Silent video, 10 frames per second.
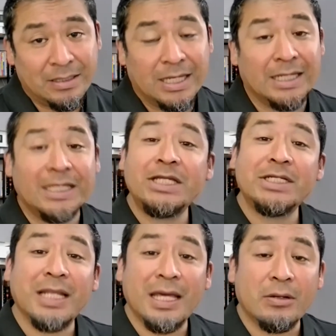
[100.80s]
and each
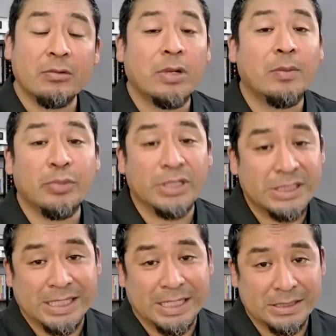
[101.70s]
letter
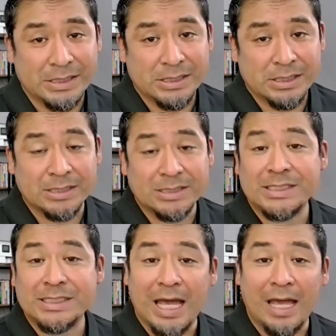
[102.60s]
represents a
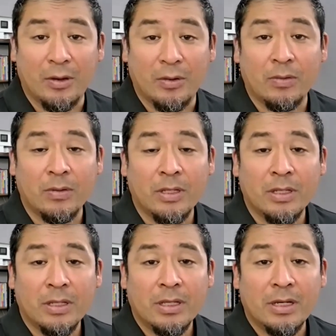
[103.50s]
style
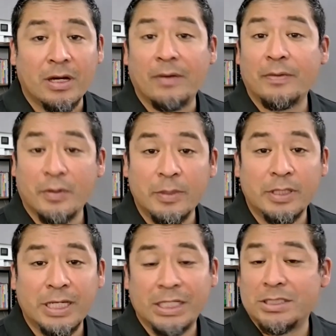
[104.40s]
of
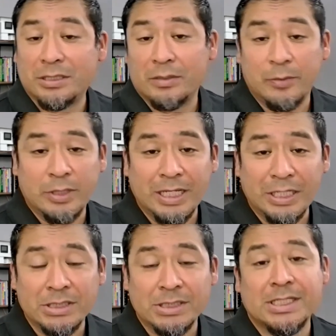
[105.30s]
communication, a
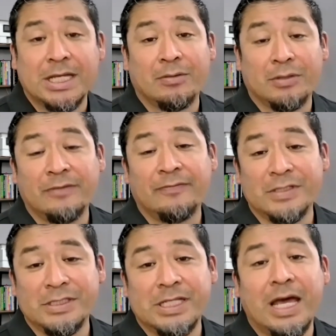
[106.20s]
communication style, a
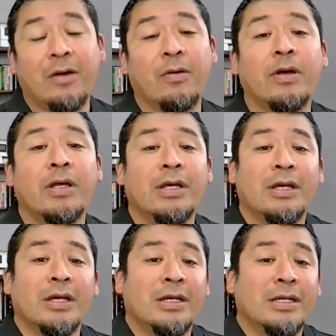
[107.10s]
different style.
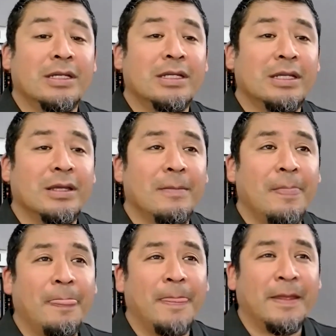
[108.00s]

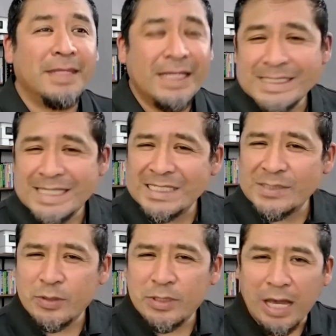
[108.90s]
The D stands
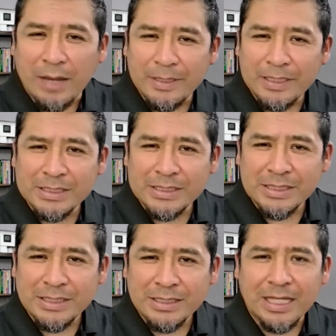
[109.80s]
for dominant,
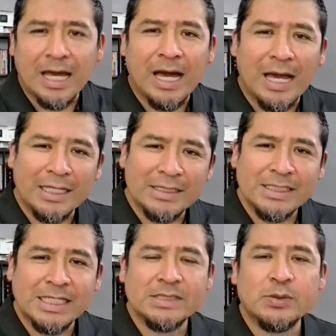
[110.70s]
the I
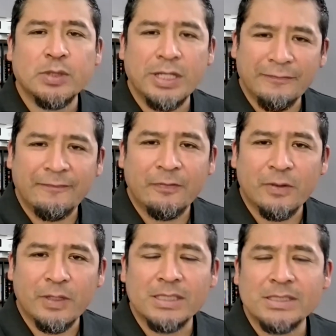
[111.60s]
stands for
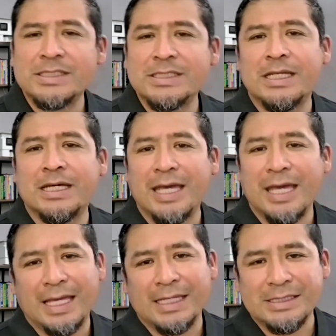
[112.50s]
influence, the
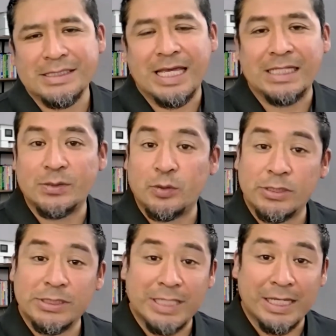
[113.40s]
S stands for
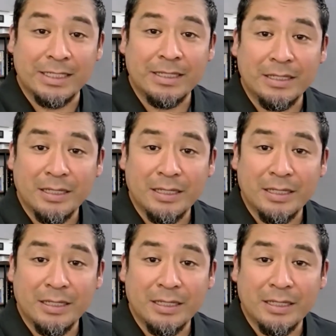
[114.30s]
steady,